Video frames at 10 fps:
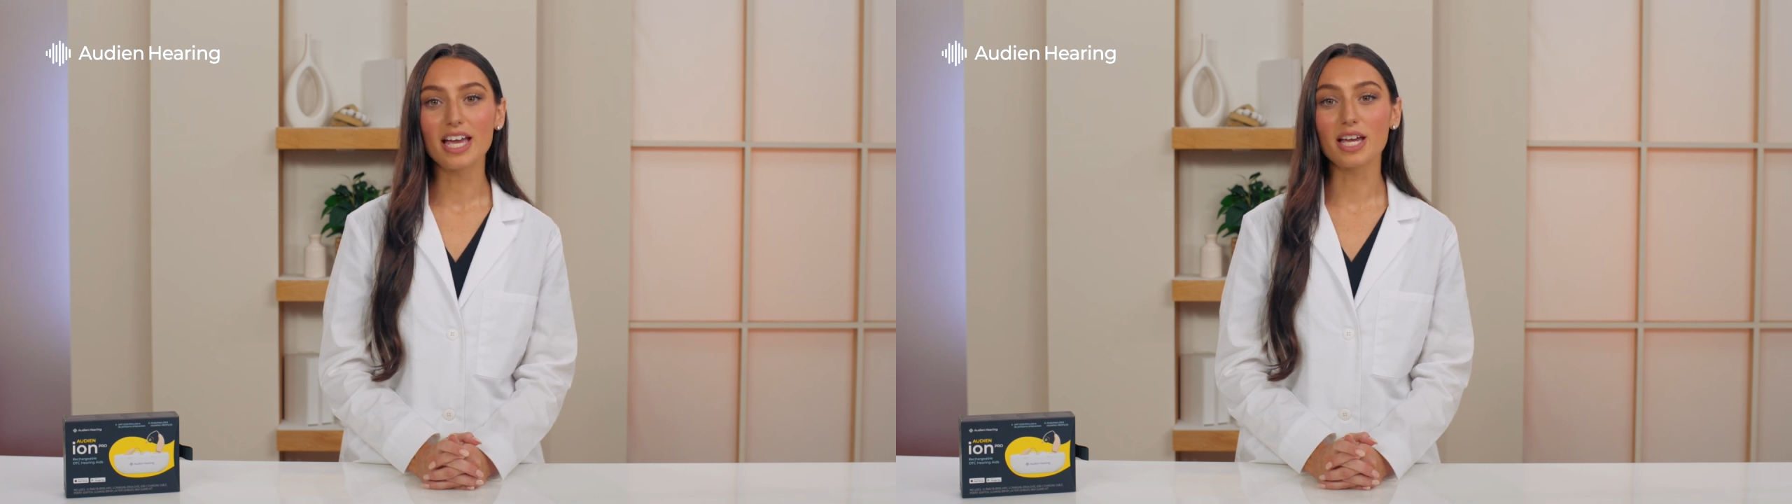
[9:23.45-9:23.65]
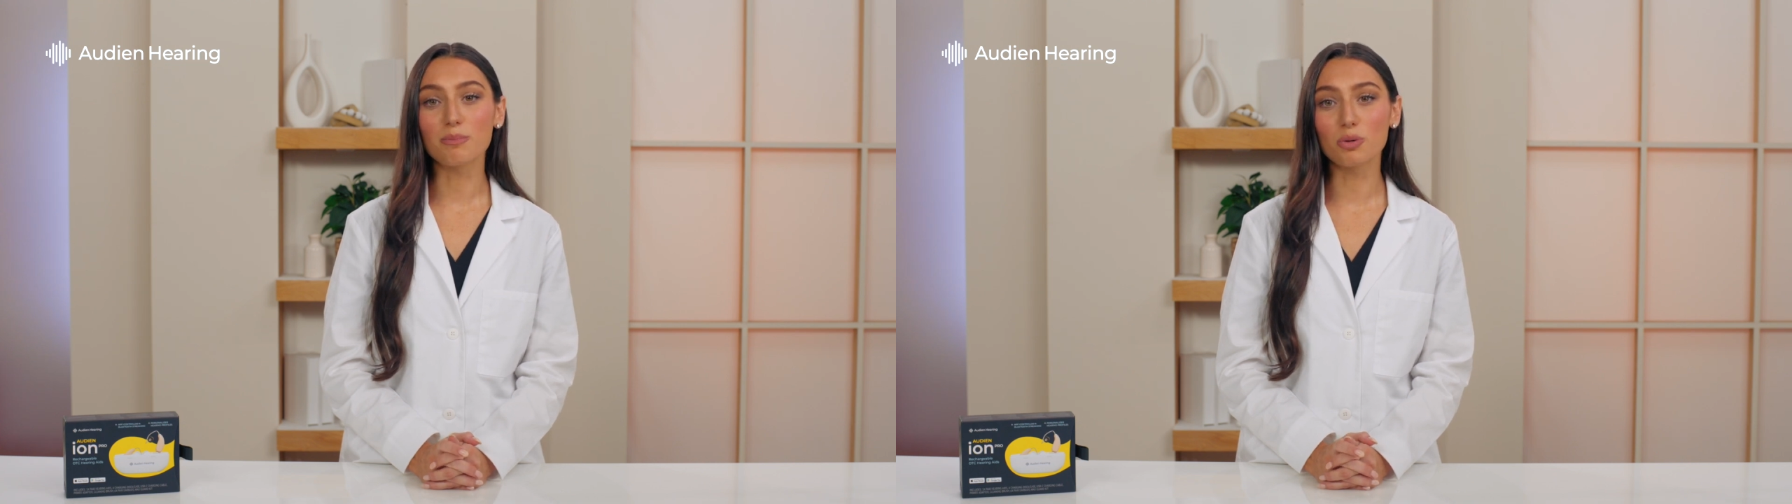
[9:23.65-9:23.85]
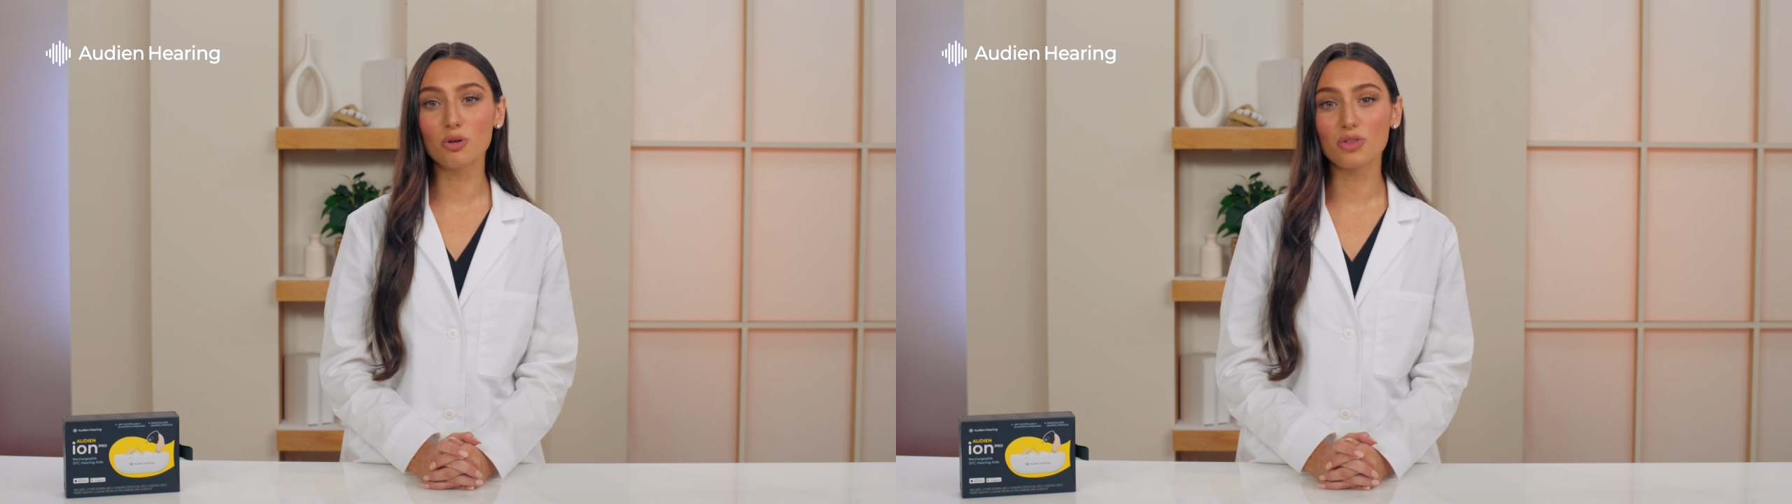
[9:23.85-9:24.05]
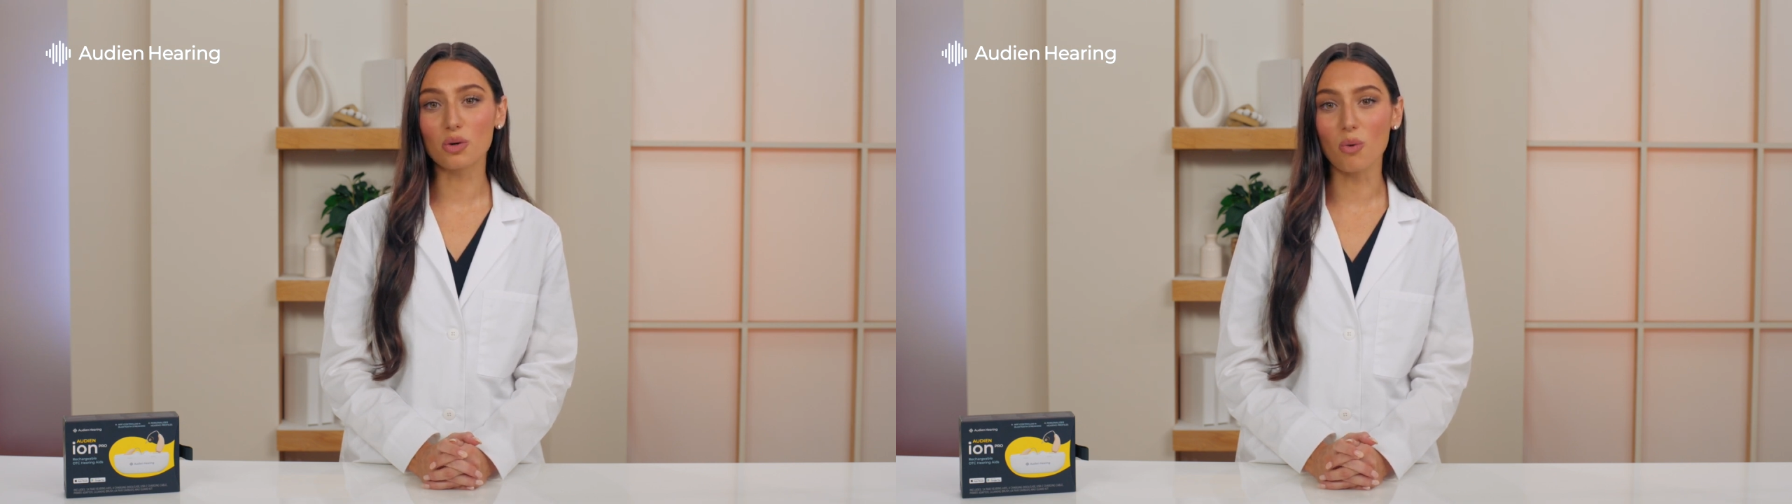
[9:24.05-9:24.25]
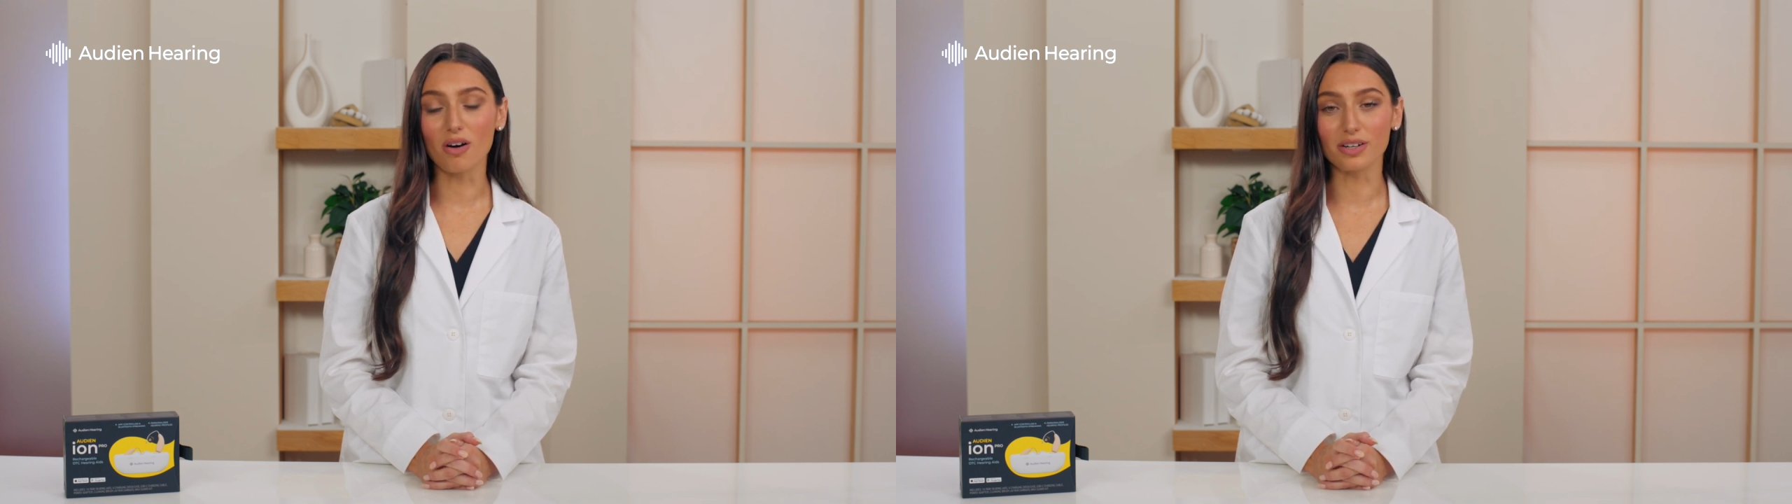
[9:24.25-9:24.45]
improve the
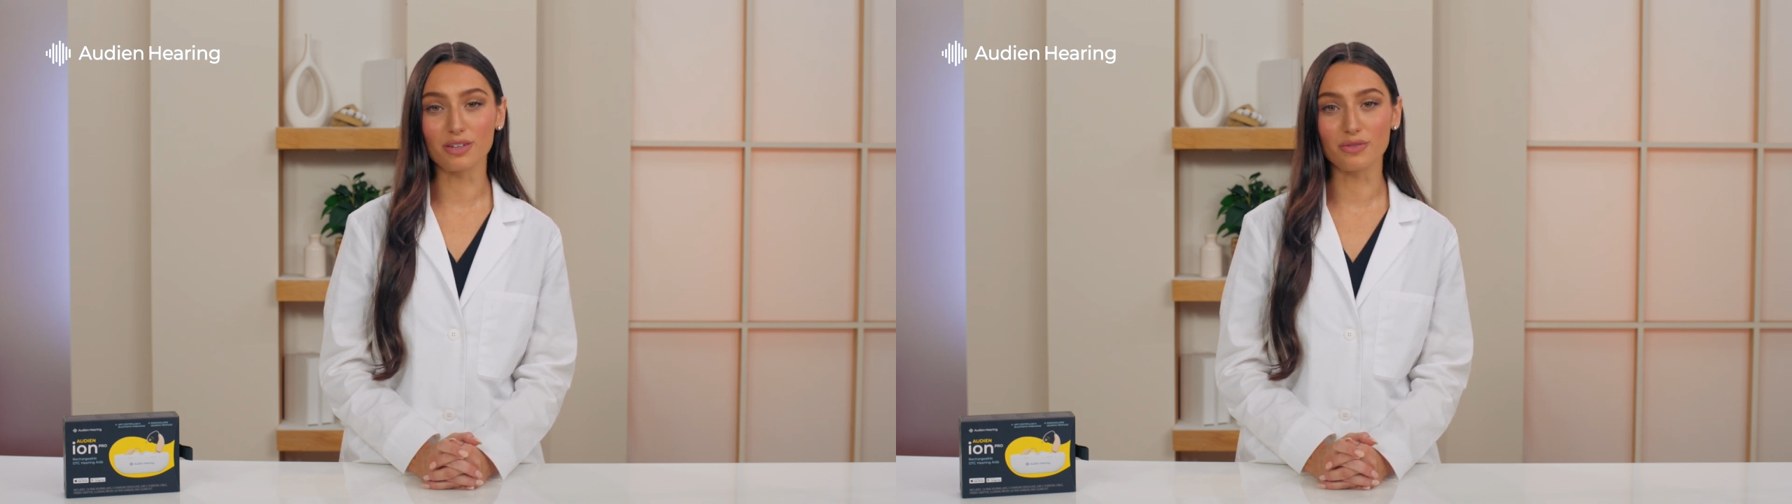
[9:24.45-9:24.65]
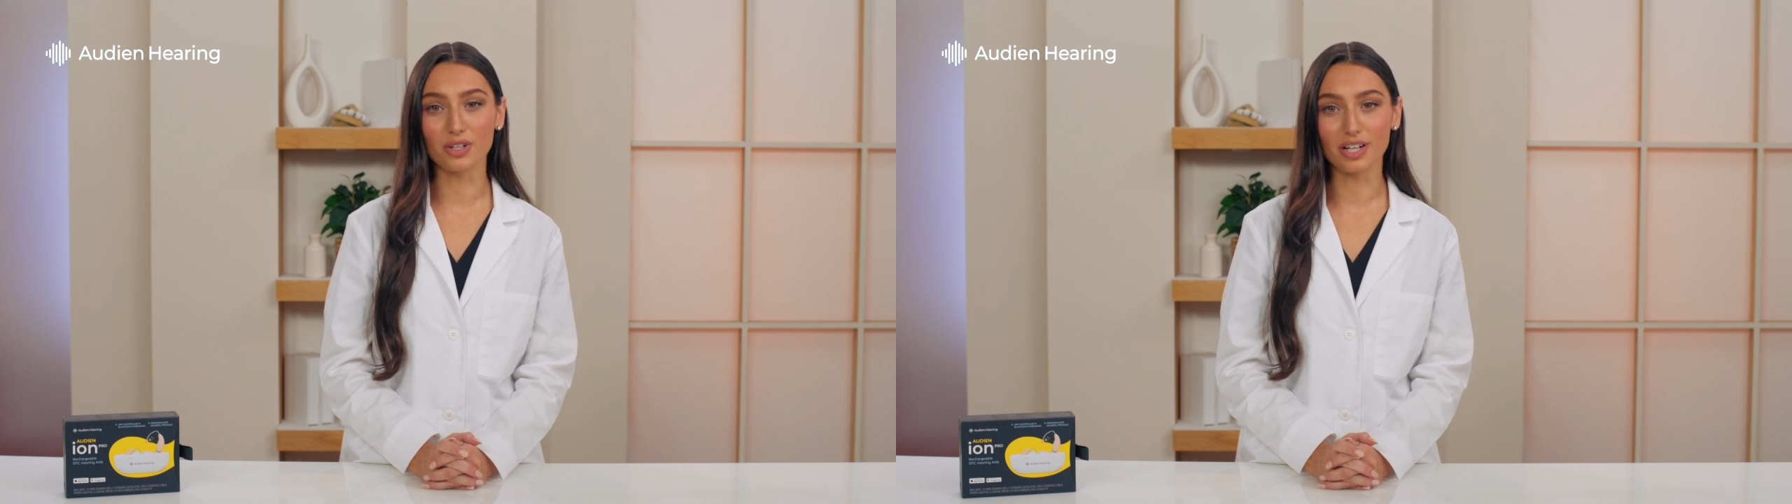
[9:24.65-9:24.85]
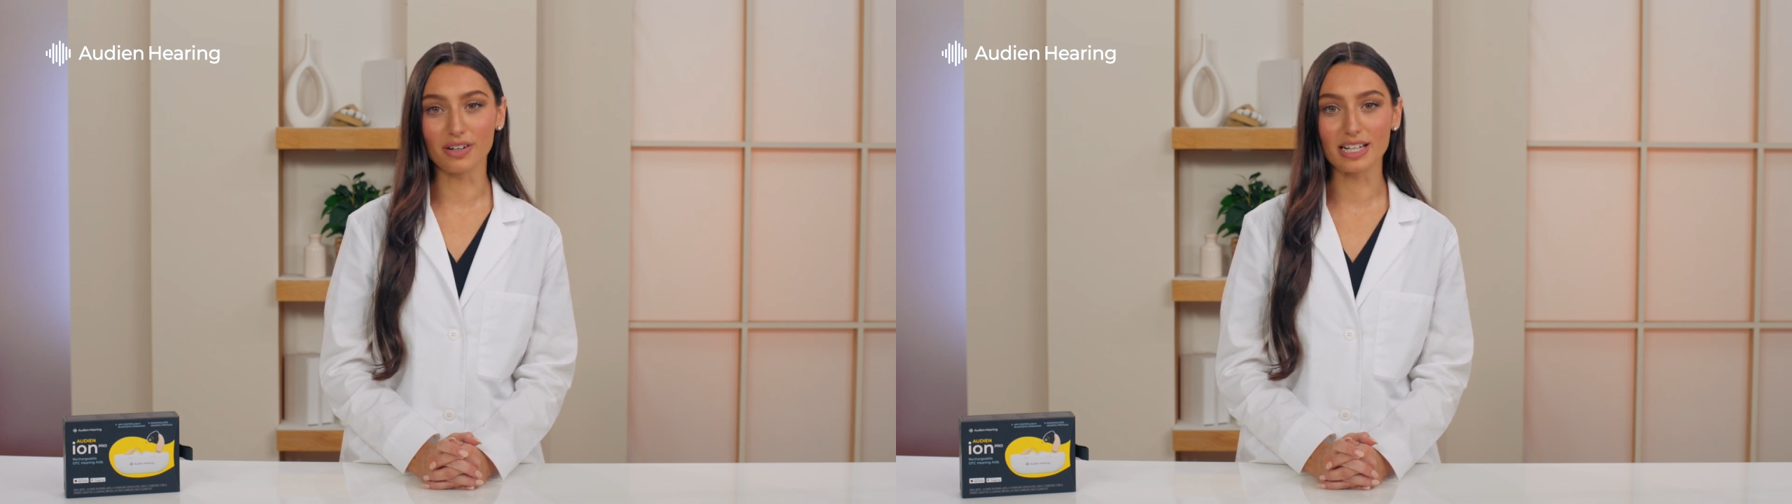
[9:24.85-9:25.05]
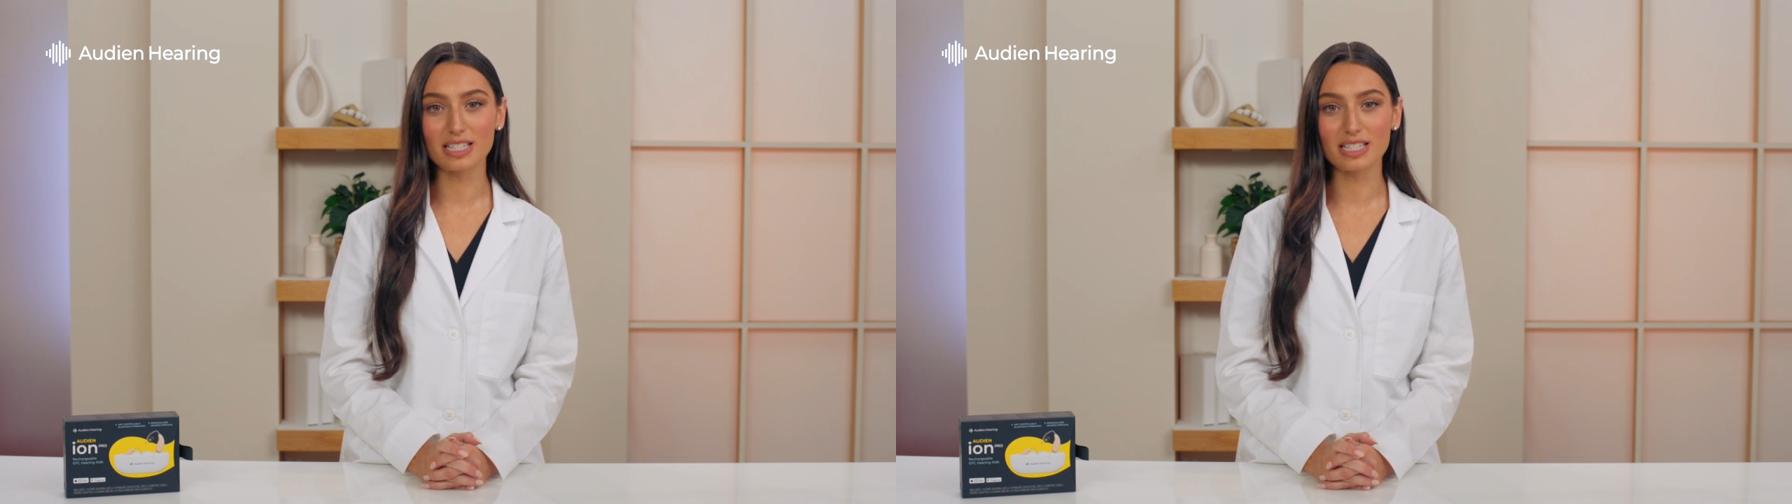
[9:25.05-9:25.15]
quality of your hearing